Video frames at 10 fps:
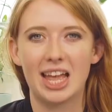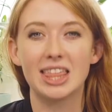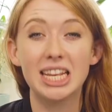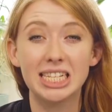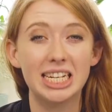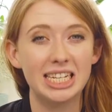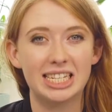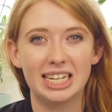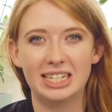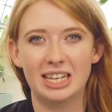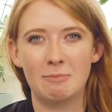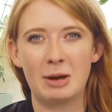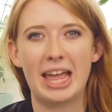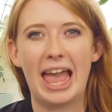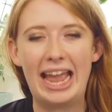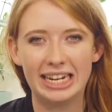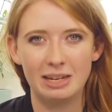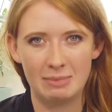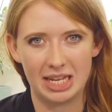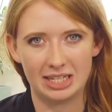This list isn't by
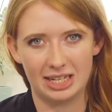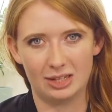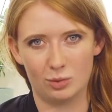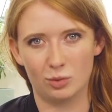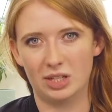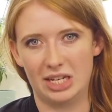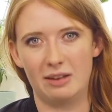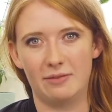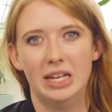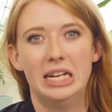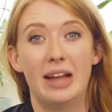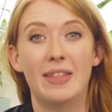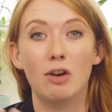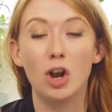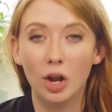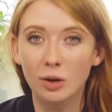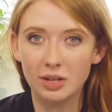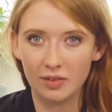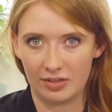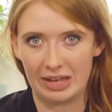any means exhaustive, and there are
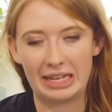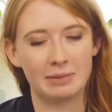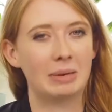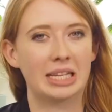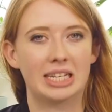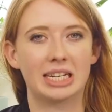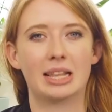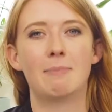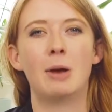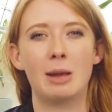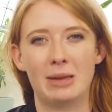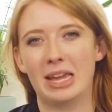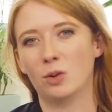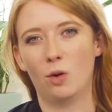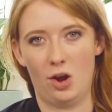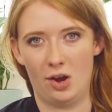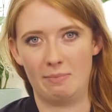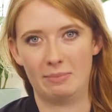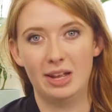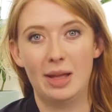loads of other hidden plastics that might be in your
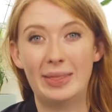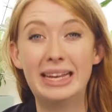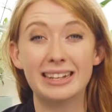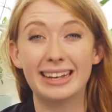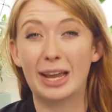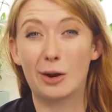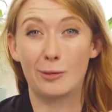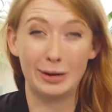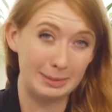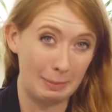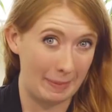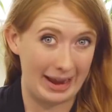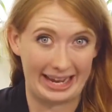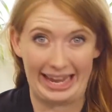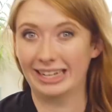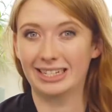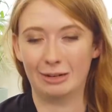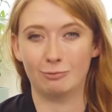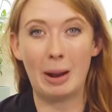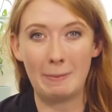home. Things like crisp packets,
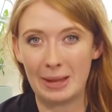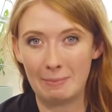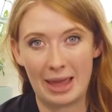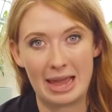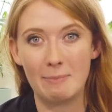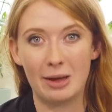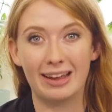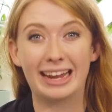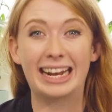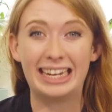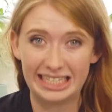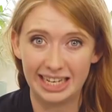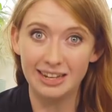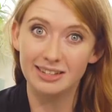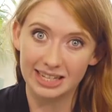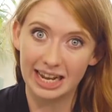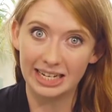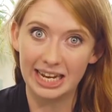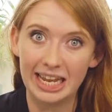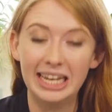wrapping paper, glitter,
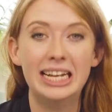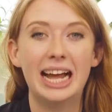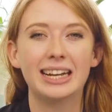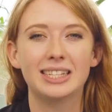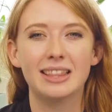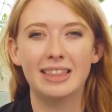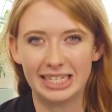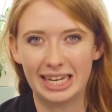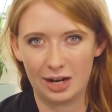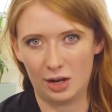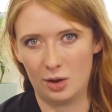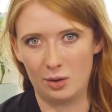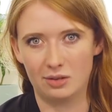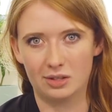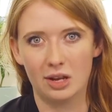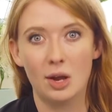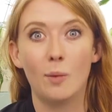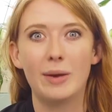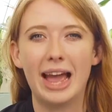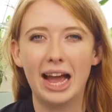sadly, and synthetic clothes.
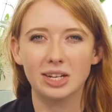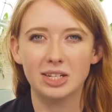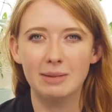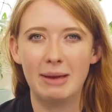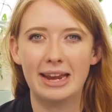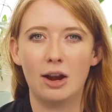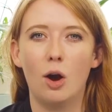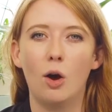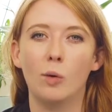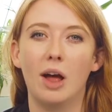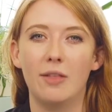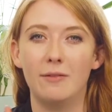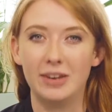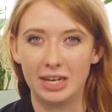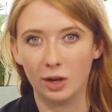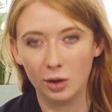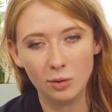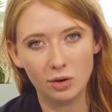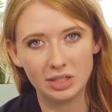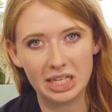We actually made a whole other
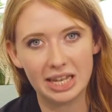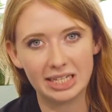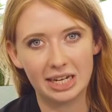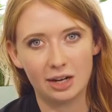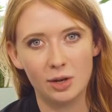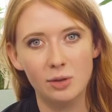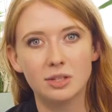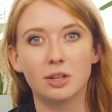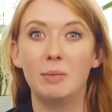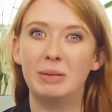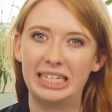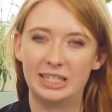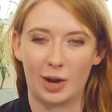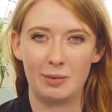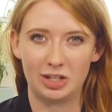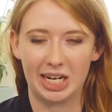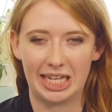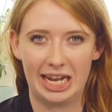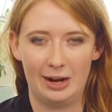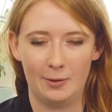video on synthetic clothes, so please go and
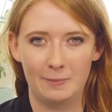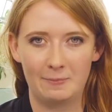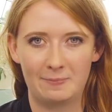check that out.